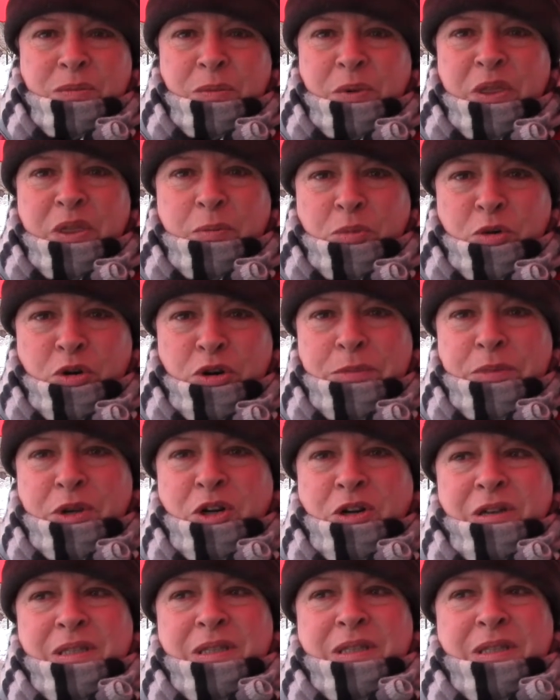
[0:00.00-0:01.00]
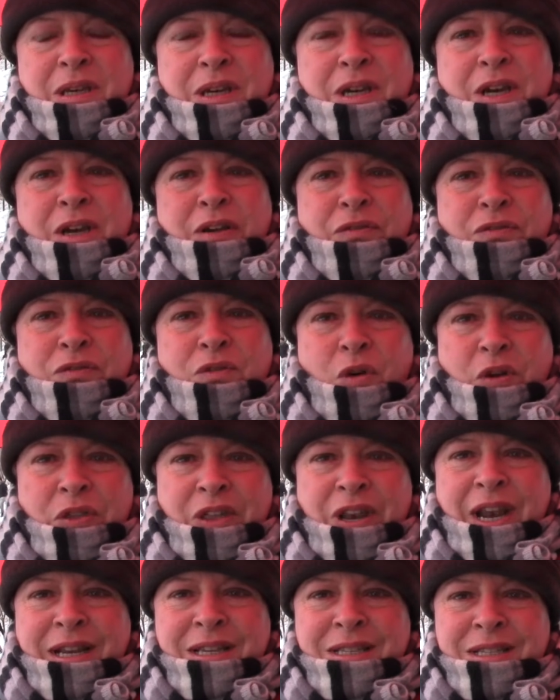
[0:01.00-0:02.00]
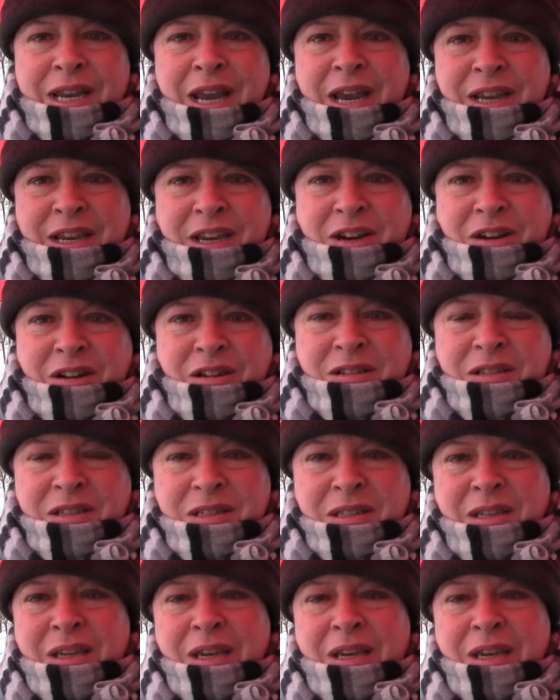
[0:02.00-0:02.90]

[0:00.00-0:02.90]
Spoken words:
with the premiers for the next 10 years.